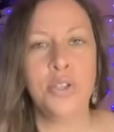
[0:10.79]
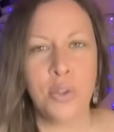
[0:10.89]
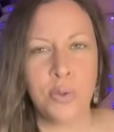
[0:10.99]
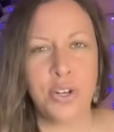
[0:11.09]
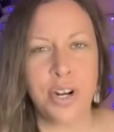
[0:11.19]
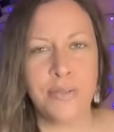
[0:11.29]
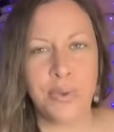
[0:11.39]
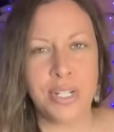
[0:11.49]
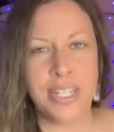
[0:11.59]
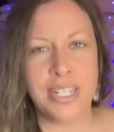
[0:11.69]
Don't try to
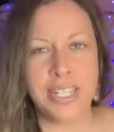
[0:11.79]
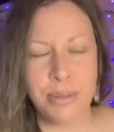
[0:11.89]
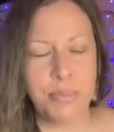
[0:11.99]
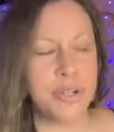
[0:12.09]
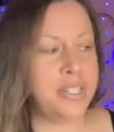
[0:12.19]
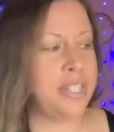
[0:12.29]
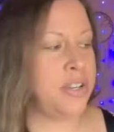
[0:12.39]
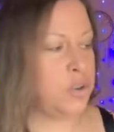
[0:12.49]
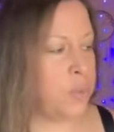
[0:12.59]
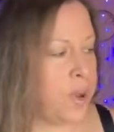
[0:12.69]
force the slipper,
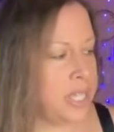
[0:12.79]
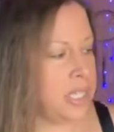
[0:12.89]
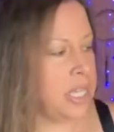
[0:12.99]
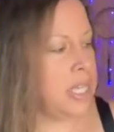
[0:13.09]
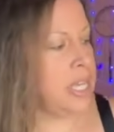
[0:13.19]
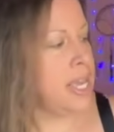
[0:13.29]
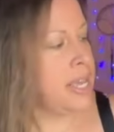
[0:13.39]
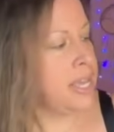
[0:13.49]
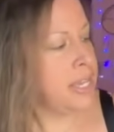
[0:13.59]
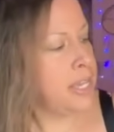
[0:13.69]
Cinderella,
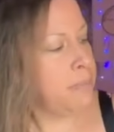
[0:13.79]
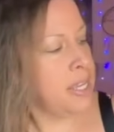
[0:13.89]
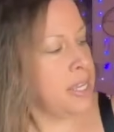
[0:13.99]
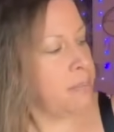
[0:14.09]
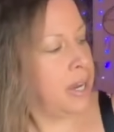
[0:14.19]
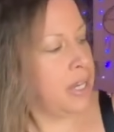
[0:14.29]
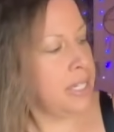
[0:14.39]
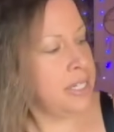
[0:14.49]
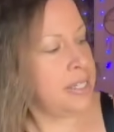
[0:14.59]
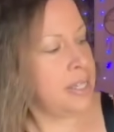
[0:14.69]
keeping in
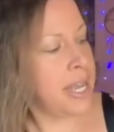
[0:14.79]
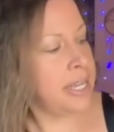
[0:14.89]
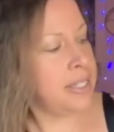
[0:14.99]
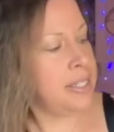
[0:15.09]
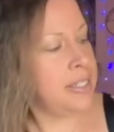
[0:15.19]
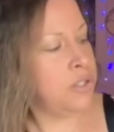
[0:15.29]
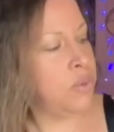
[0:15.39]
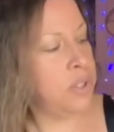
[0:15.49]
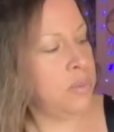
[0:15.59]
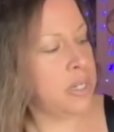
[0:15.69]
mind that
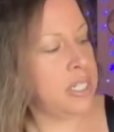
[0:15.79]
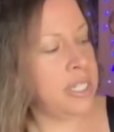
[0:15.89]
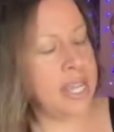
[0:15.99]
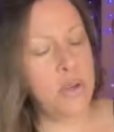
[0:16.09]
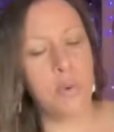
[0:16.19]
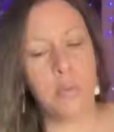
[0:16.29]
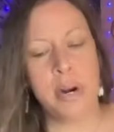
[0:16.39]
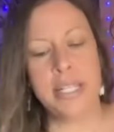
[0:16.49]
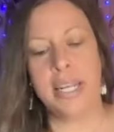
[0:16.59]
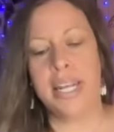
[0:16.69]
you only want to take what
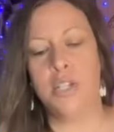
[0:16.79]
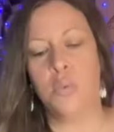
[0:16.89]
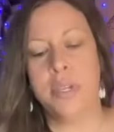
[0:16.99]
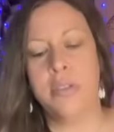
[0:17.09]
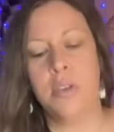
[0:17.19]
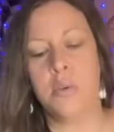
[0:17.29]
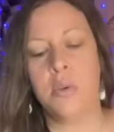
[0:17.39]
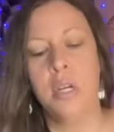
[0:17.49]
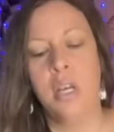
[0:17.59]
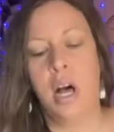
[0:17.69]
resonates with you.
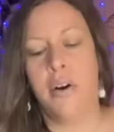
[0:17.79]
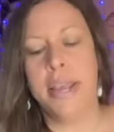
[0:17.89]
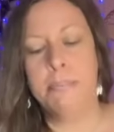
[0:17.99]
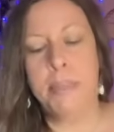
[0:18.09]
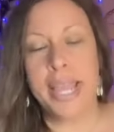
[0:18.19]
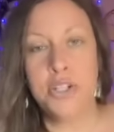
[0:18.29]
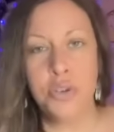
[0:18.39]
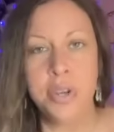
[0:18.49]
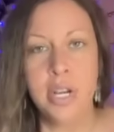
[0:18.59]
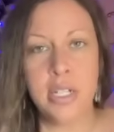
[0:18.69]
All right,
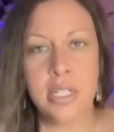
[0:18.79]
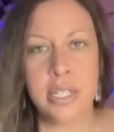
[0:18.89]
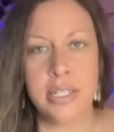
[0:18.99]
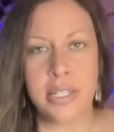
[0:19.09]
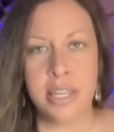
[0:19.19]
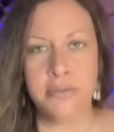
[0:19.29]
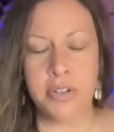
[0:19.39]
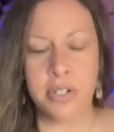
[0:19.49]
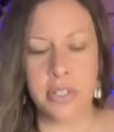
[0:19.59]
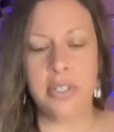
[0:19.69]
Patreon did see it
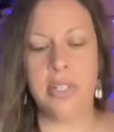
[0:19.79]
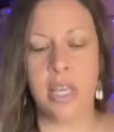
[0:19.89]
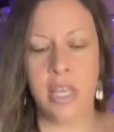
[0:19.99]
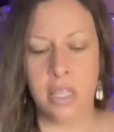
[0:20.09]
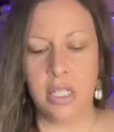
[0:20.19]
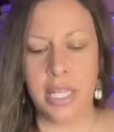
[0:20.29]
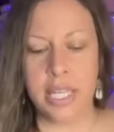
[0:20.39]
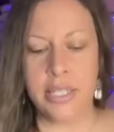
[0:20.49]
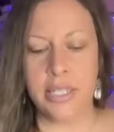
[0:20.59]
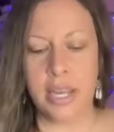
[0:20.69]
first. The
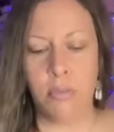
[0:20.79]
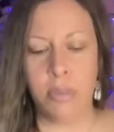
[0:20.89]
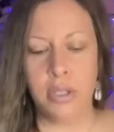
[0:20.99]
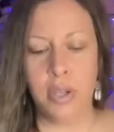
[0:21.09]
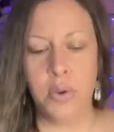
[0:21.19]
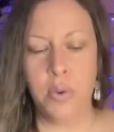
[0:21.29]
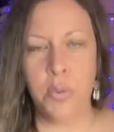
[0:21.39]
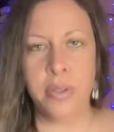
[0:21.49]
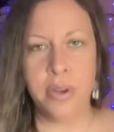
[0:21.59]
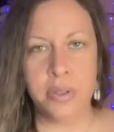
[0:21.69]
link is down below
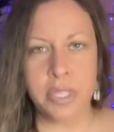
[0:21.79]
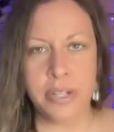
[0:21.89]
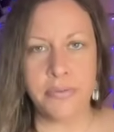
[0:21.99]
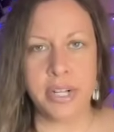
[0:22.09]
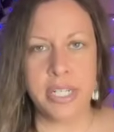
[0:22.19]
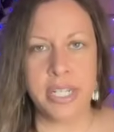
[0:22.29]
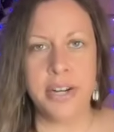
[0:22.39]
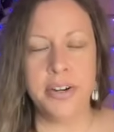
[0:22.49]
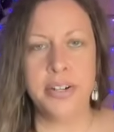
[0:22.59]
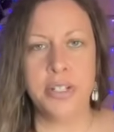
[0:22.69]
with all the different
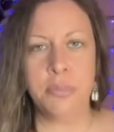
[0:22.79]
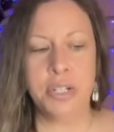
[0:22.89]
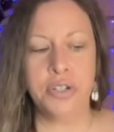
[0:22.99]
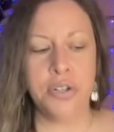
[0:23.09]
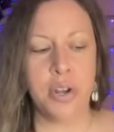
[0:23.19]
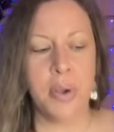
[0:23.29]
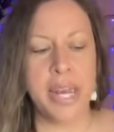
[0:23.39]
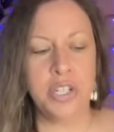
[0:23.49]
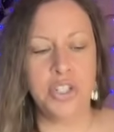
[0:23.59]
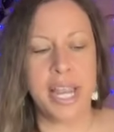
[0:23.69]
tiers. Be sure to go
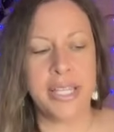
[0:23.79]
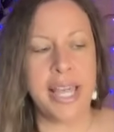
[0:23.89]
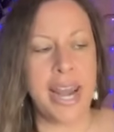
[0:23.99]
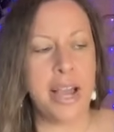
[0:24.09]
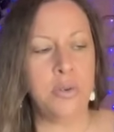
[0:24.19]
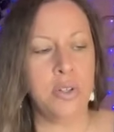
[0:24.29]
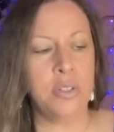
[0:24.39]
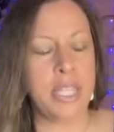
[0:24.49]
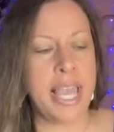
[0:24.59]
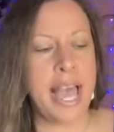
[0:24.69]
ahead and check that out.
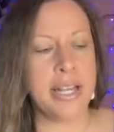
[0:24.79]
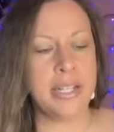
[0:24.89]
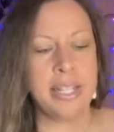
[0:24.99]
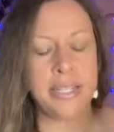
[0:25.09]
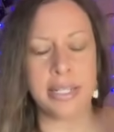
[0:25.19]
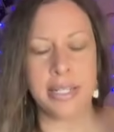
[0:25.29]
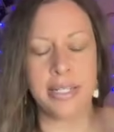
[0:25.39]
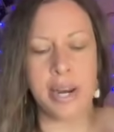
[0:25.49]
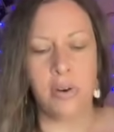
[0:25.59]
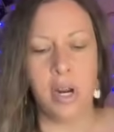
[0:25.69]
Early access,
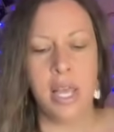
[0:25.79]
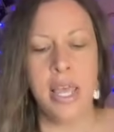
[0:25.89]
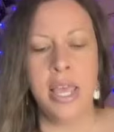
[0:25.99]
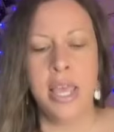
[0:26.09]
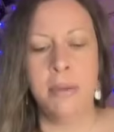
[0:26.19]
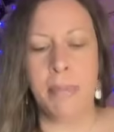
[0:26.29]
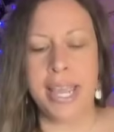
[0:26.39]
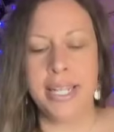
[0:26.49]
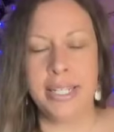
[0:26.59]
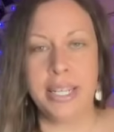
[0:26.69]
etc. My
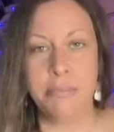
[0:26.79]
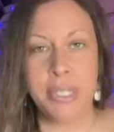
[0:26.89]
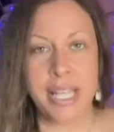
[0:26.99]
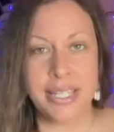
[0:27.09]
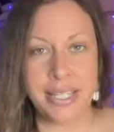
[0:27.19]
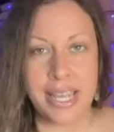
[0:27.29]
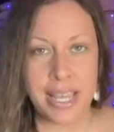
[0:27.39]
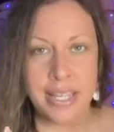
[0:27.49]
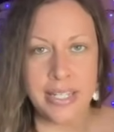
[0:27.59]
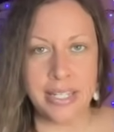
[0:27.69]
18+
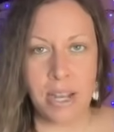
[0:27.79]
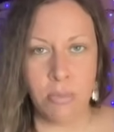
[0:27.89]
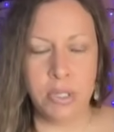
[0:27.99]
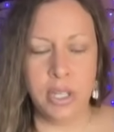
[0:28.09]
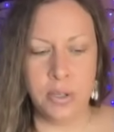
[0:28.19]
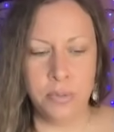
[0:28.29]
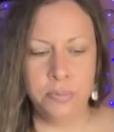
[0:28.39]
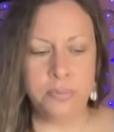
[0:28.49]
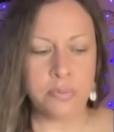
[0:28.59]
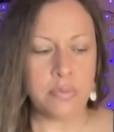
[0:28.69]
deck is down
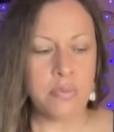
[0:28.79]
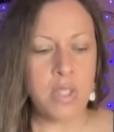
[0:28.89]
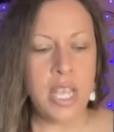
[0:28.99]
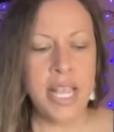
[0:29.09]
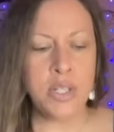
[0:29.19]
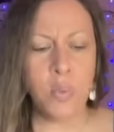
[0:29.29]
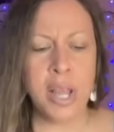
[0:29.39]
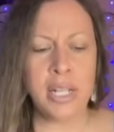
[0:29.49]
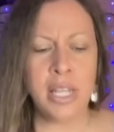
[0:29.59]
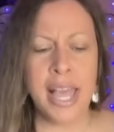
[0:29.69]
below, as
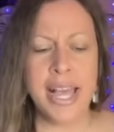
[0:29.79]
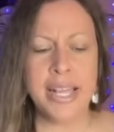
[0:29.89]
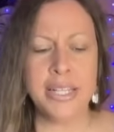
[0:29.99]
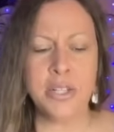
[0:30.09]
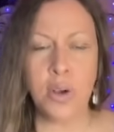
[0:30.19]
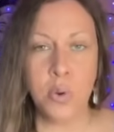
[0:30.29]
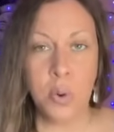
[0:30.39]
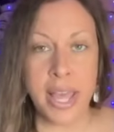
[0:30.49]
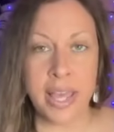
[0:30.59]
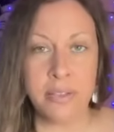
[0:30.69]
well as
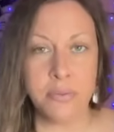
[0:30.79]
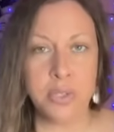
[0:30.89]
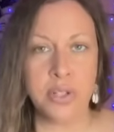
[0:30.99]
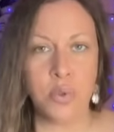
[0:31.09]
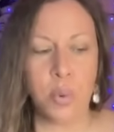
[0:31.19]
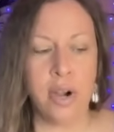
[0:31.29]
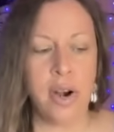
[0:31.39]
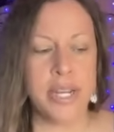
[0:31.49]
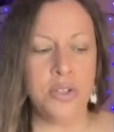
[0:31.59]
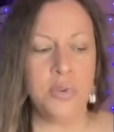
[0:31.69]
OF, which is
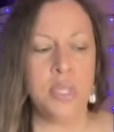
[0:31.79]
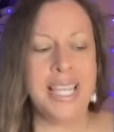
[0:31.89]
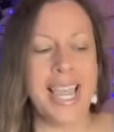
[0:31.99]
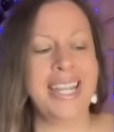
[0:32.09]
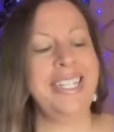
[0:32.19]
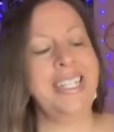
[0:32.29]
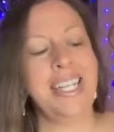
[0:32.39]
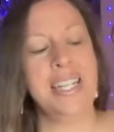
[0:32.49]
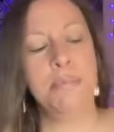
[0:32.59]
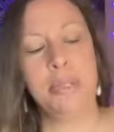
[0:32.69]
where I do the
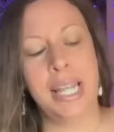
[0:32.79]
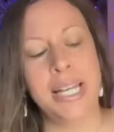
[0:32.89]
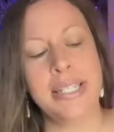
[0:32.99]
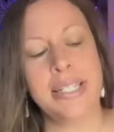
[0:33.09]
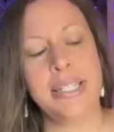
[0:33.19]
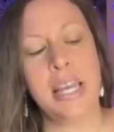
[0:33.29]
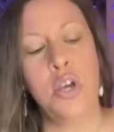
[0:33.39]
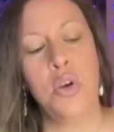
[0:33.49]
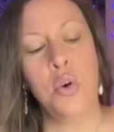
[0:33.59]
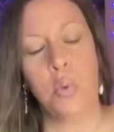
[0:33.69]
18+
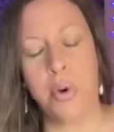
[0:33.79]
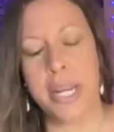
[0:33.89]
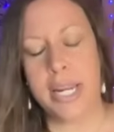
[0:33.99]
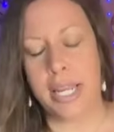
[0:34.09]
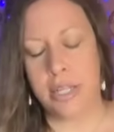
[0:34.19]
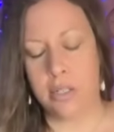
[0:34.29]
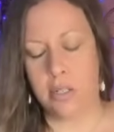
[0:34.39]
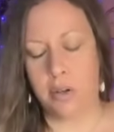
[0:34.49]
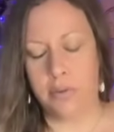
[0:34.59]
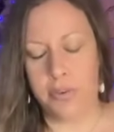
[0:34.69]
readings.
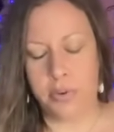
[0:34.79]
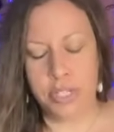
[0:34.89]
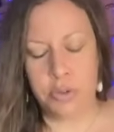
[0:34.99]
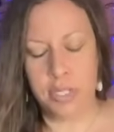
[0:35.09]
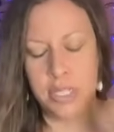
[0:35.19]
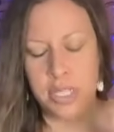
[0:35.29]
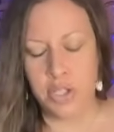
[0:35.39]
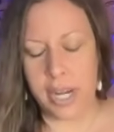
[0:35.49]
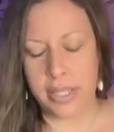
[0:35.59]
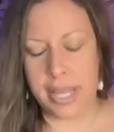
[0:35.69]
So if you're interested,
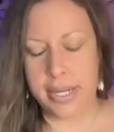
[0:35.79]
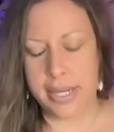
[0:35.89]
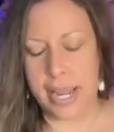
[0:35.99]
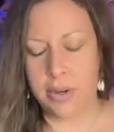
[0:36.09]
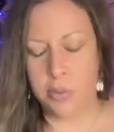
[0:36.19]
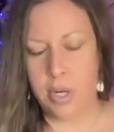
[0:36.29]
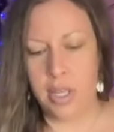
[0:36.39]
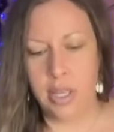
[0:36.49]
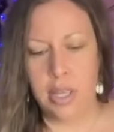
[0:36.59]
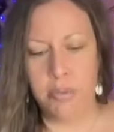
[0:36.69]
check that down
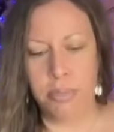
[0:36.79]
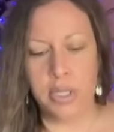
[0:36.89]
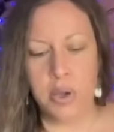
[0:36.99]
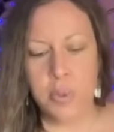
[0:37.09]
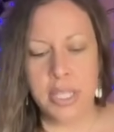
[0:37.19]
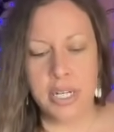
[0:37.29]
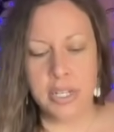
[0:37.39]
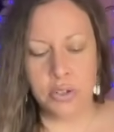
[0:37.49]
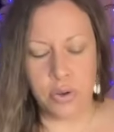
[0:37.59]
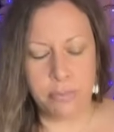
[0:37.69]
below in the
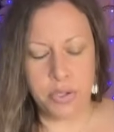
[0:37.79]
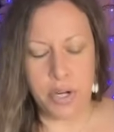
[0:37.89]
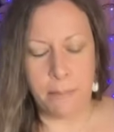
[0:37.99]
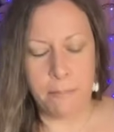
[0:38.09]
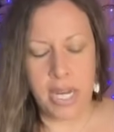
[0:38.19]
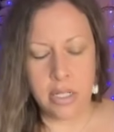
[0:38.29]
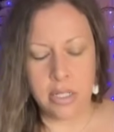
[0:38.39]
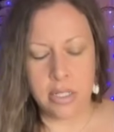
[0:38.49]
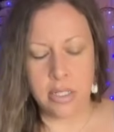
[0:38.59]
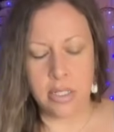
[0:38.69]
description
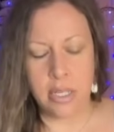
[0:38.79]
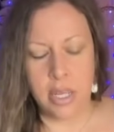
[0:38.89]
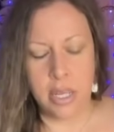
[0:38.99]
box.